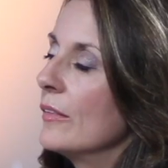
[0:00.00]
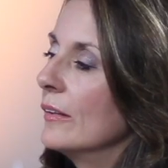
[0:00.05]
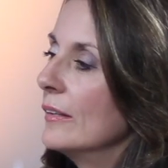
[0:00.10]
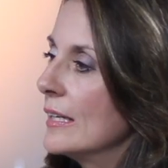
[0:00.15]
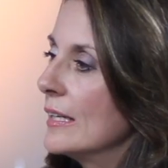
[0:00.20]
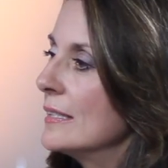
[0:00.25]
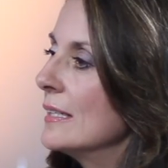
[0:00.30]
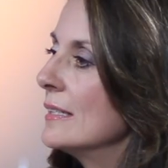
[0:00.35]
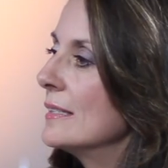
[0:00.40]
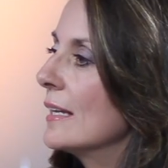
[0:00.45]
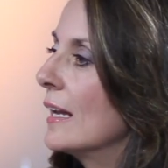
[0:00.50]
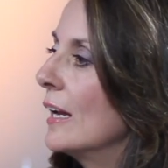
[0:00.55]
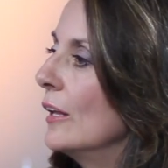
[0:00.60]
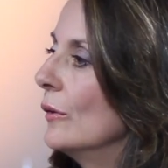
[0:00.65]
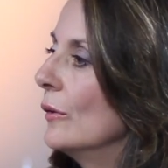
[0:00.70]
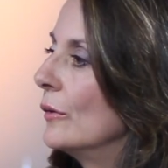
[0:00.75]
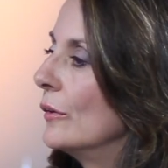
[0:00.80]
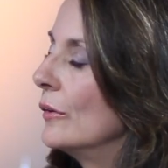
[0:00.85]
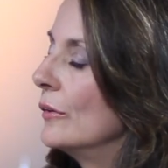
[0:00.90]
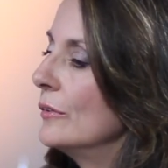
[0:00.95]
the lessons that I
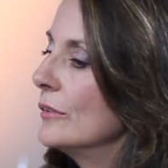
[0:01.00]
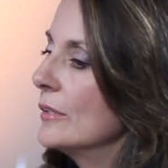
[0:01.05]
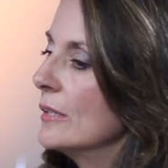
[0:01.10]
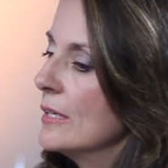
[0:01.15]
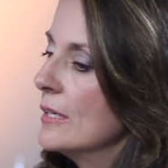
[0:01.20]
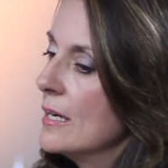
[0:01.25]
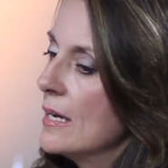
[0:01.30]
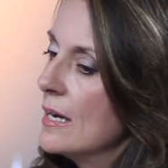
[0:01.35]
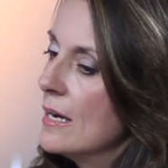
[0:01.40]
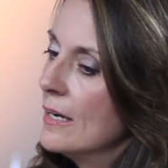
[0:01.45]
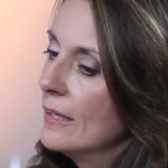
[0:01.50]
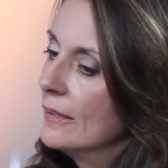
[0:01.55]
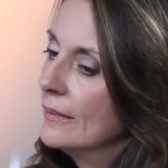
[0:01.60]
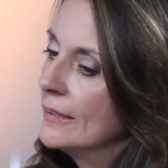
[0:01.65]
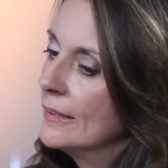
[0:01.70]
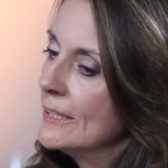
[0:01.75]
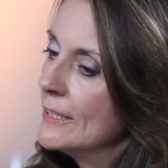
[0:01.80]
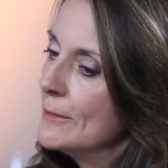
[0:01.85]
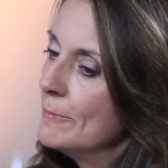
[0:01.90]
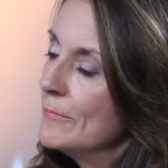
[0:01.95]

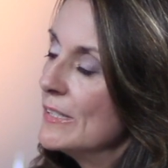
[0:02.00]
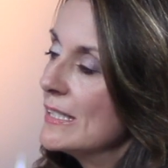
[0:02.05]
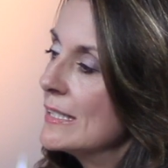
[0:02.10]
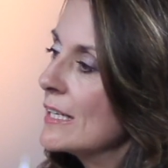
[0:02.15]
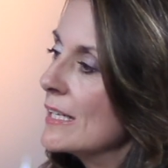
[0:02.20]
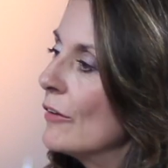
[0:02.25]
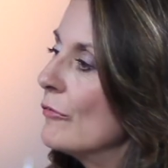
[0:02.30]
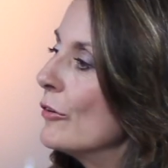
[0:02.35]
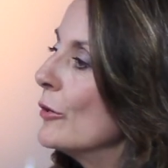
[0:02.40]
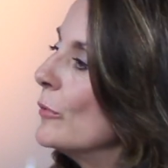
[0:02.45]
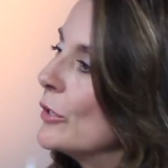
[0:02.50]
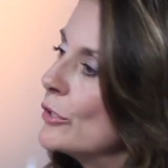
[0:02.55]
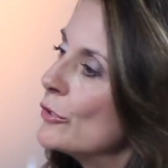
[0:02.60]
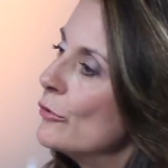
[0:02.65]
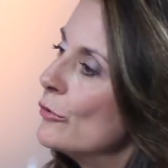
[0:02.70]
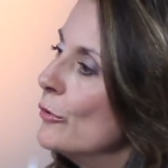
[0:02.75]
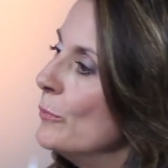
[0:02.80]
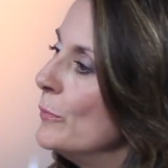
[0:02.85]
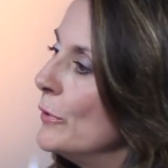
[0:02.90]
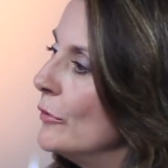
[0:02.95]
learned, discovering what
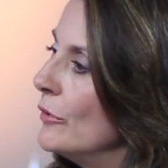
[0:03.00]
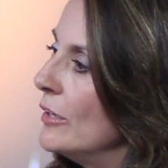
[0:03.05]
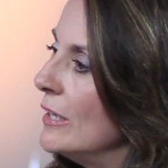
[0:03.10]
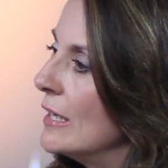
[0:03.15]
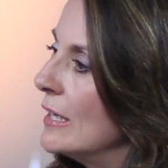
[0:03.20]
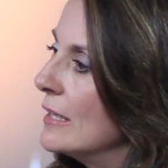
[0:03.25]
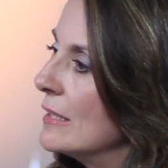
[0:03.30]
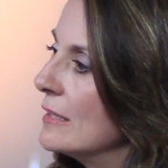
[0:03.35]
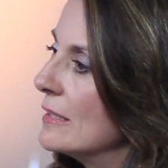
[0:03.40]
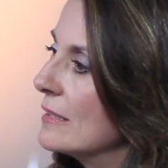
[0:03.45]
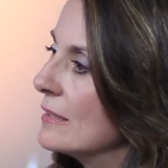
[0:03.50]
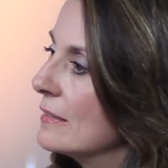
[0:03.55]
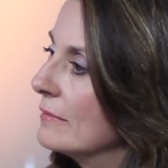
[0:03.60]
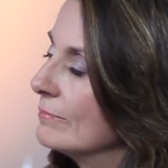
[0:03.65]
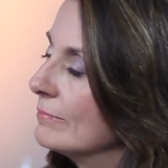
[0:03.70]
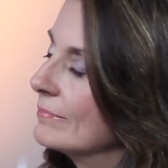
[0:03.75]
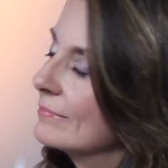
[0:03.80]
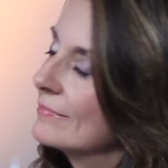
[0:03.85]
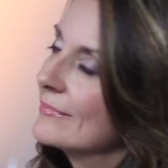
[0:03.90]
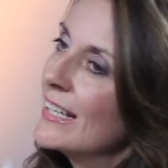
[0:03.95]
true beauty is.
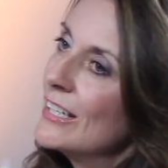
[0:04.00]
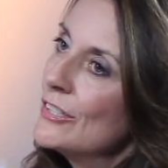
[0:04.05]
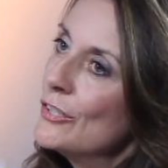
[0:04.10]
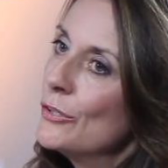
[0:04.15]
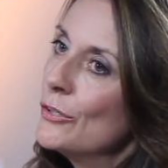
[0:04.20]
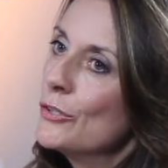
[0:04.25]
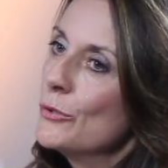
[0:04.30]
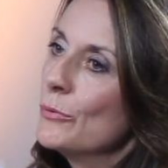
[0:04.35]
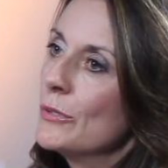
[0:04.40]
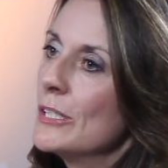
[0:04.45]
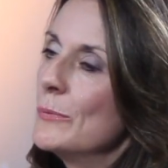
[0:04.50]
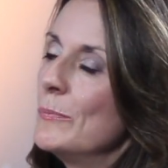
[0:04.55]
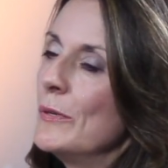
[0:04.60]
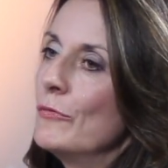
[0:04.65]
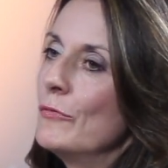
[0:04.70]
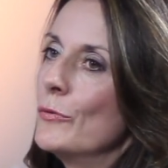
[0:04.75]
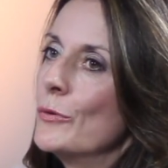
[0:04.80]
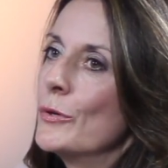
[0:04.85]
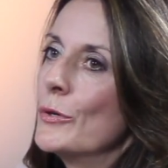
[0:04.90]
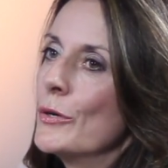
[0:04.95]
I told you once
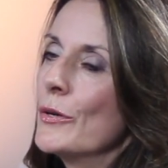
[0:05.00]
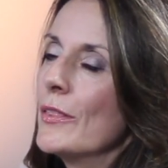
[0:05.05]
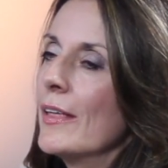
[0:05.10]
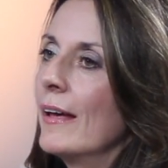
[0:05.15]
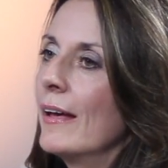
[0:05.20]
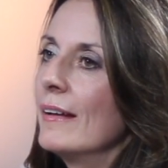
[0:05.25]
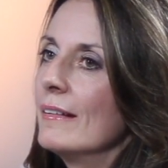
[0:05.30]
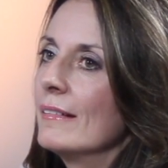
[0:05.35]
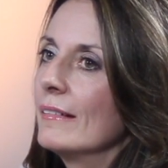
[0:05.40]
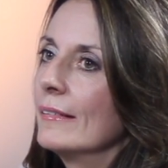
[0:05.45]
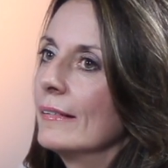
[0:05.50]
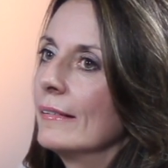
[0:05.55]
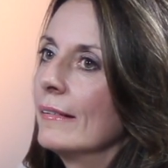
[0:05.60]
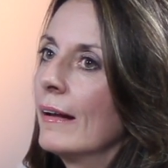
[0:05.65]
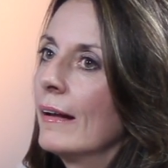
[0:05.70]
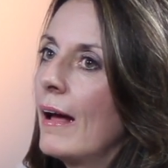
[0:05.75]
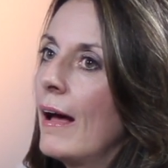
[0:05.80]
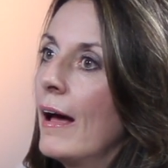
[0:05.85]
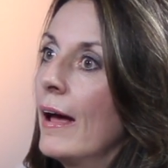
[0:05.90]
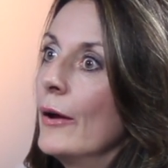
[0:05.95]
before that
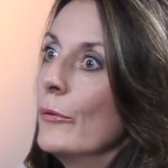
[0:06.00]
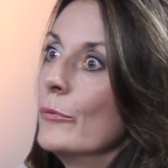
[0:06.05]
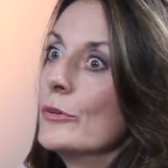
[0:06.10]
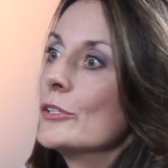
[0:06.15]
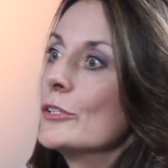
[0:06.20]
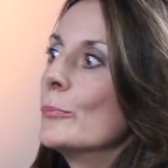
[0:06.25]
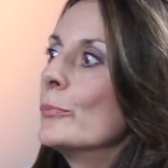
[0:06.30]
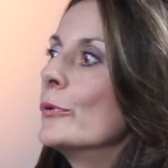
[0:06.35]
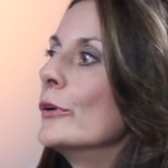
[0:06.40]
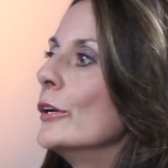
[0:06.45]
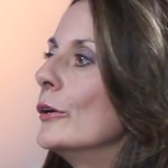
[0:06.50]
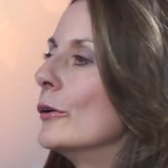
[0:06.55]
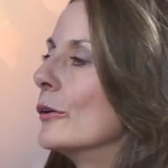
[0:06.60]
I was a pretty